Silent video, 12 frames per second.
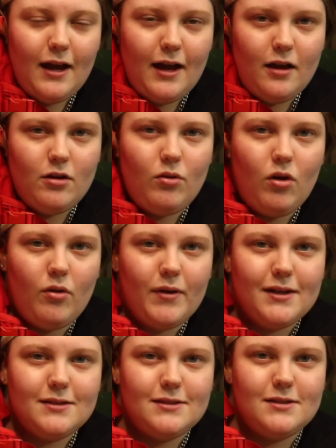I don't
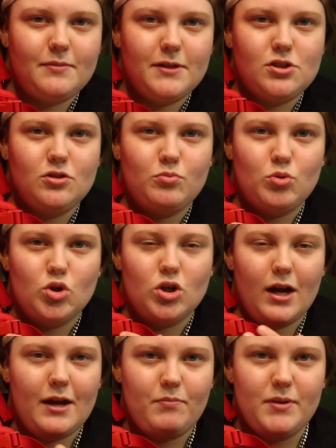always need to be super
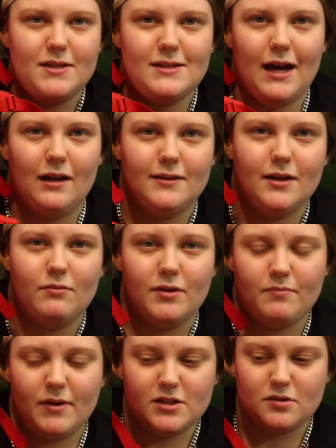hype beast out there
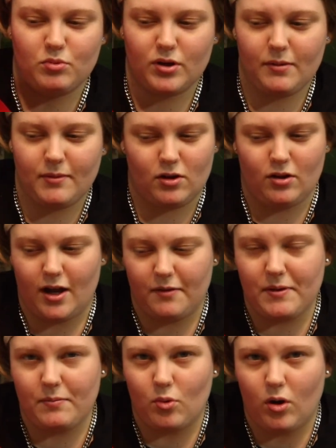with my Supreme, and a lot of
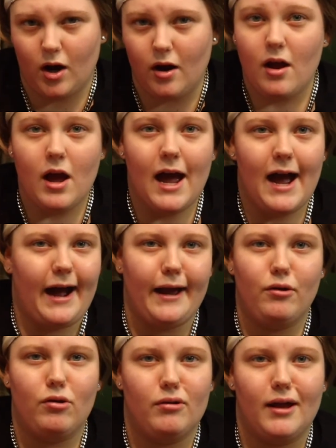people are. I
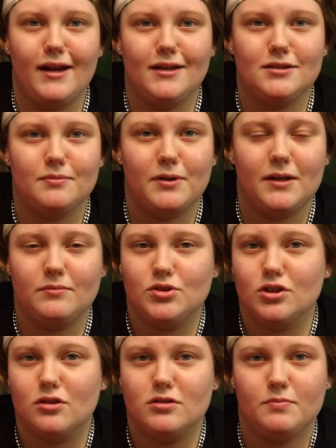don't own any Supreme
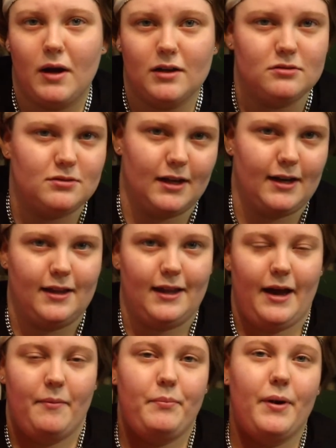shirts, boxers, or any of
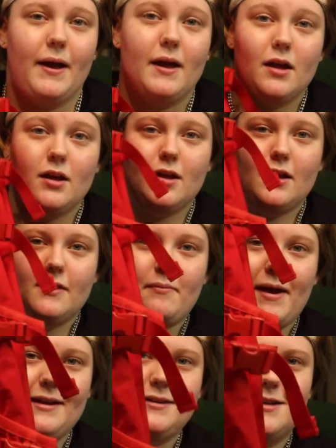that, but the
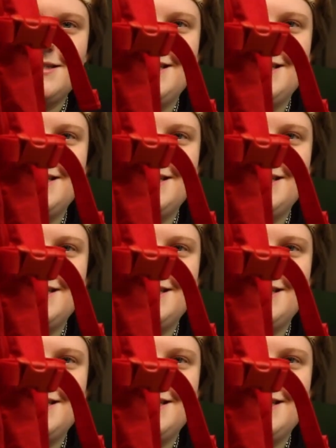bag does